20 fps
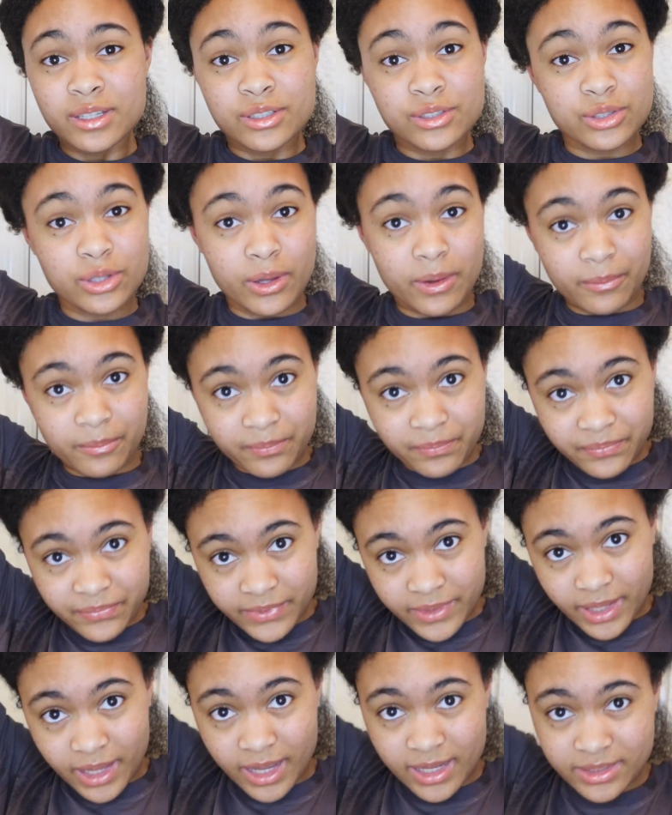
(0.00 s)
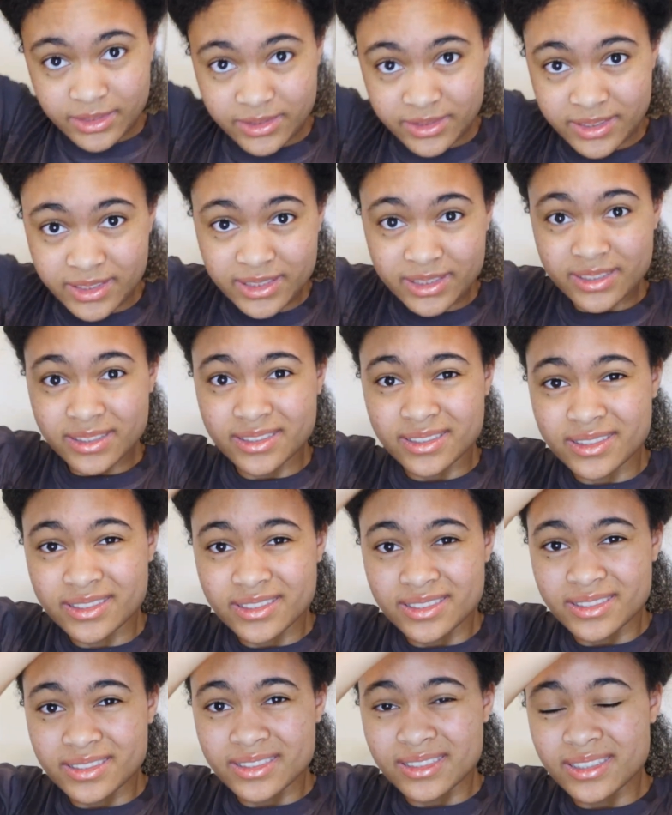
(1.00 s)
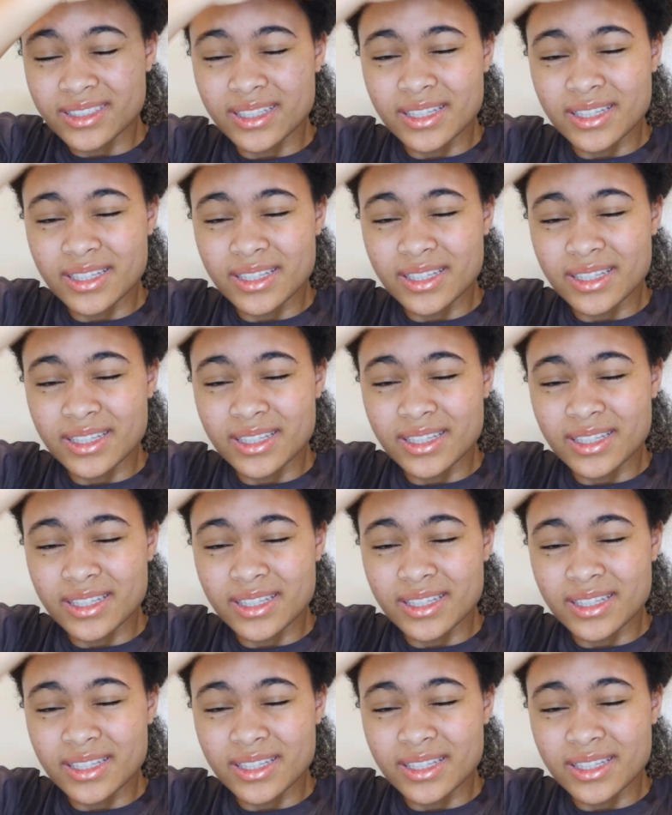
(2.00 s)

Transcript: so I did this.